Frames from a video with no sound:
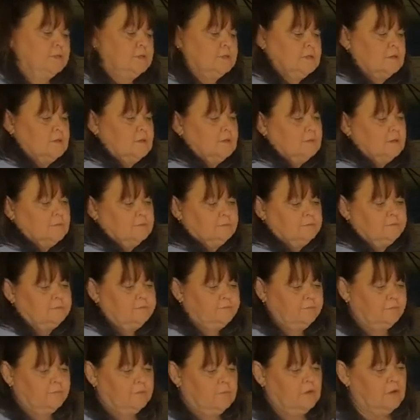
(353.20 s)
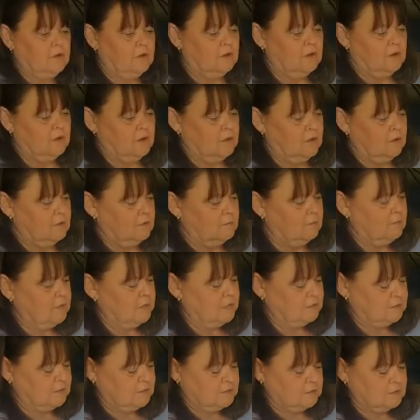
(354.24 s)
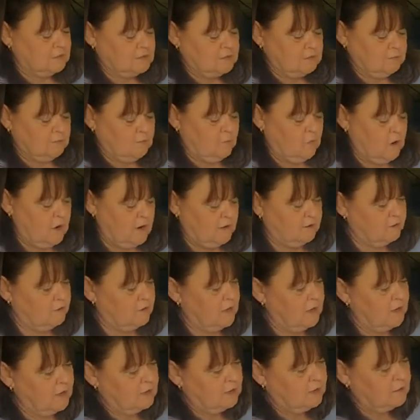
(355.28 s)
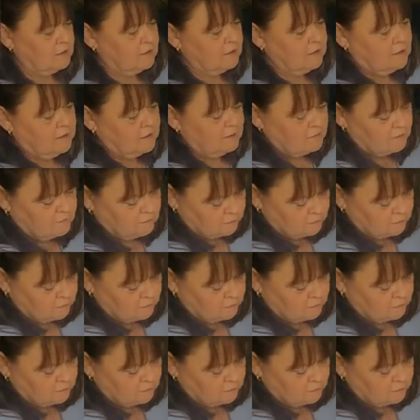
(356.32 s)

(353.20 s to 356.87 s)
some um, mist, some water on it, and then